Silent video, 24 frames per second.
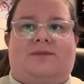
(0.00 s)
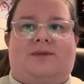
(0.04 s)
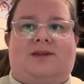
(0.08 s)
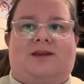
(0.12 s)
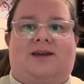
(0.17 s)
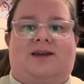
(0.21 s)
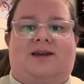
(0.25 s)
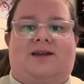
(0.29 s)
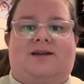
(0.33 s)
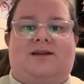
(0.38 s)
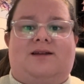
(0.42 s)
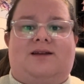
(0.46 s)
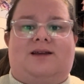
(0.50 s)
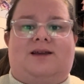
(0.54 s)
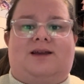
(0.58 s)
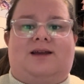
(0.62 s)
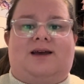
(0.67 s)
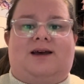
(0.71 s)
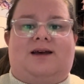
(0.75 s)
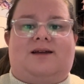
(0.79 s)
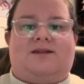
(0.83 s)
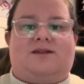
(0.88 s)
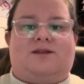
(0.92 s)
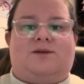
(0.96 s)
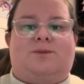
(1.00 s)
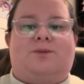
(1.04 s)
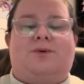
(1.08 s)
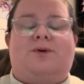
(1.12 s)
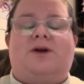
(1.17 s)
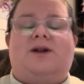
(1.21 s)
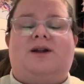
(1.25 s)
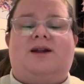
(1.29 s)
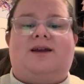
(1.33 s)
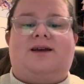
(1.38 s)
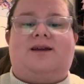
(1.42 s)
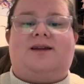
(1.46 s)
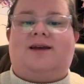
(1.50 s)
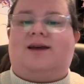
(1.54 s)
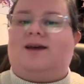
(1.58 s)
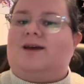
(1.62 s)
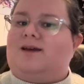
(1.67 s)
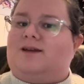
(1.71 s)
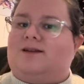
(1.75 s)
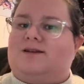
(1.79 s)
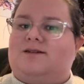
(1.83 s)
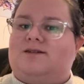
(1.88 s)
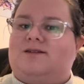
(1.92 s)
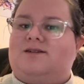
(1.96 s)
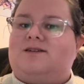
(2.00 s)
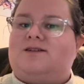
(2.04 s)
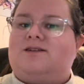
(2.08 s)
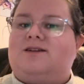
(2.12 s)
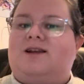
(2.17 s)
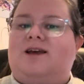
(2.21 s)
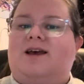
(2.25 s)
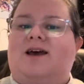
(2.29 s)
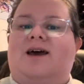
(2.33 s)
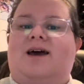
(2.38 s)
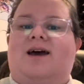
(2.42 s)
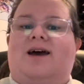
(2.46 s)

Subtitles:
It gets pretty unhinged,